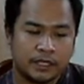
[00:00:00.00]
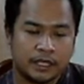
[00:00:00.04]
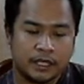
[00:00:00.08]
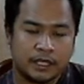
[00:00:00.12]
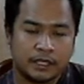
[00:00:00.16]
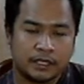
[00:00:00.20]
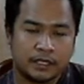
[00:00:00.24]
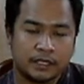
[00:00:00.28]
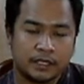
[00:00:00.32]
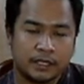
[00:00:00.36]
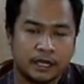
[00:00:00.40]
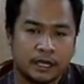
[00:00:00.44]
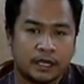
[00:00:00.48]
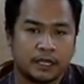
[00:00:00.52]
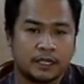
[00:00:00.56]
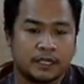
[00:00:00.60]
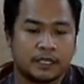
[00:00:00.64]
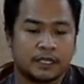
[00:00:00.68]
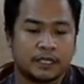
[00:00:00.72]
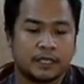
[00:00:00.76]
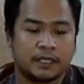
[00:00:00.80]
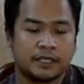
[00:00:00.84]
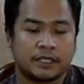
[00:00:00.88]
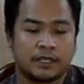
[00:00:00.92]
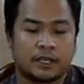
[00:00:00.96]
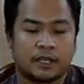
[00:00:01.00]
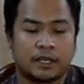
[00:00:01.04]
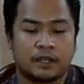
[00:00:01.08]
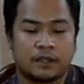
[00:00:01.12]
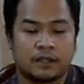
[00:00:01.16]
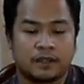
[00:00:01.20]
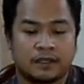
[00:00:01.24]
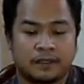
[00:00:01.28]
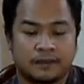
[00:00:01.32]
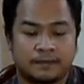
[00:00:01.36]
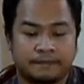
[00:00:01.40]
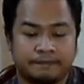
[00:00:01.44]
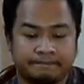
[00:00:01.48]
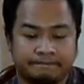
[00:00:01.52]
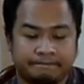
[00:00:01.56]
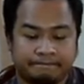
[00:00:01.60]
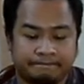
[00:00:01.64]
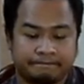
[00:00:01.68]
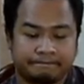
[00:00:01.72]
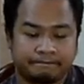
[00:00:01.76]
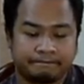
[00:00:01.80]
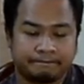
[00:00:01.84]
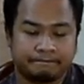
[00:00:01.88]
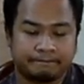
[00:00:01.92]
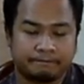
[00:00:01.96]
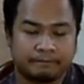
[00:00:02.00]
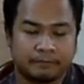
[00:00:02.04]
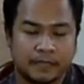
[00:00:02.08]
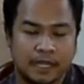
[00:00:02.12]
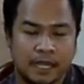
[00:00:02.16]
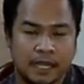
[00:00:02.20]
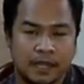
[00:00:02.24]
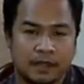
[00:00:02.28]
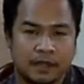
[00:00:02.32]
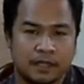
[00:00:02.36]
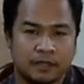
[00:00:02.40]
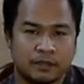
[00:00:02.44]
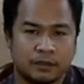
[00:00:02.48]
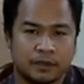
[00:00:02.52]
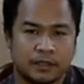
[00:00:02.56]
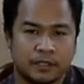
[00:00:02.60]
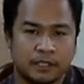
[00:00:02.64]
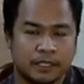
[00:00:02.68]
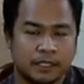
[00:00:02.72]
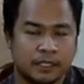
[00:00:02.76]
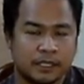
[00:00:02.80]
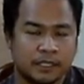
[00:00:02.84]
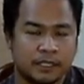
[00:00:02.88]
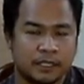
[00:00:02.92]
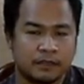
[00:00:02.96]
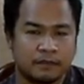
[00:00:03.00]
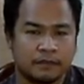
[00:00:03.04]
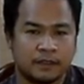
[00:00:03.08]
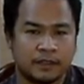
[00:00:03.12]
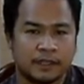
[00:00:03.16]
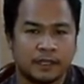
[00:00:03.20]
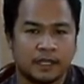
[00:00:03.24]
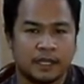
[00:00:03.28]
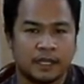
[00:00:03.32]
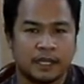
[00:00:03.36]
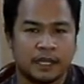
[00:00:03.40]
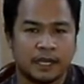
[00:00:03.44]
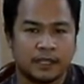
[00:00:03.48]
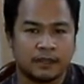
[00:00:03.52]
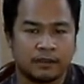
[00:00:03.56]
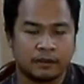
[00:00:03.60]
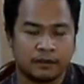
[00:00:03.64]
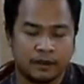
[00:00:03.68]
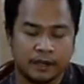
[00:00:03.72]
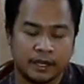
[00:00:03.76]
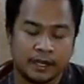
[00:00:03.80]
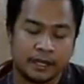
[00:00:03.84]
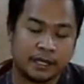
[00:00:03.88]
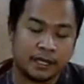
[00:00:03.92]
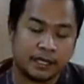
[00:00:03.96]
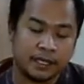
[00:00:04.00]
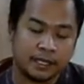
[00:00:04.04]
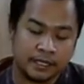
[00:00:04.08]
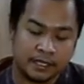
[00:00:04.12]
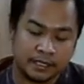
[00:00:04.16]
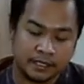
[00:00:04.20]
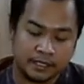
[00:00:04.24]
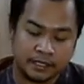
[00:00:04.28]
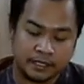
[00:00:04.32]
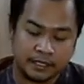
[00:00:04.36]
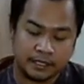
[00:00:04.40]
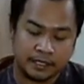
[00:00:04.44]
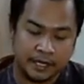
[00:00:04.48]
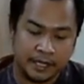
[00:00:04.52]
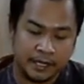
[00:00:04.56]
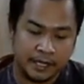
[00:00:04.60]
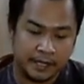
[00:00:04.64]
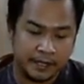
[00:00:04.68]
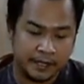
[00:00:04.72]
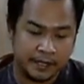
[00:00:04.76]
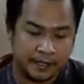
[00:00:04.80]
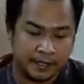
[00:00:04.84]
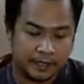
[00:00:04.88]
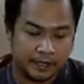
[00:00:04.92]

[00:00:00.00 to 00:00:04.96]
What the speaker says: is the Arctic Circle. And this was the activity that you created yesterday.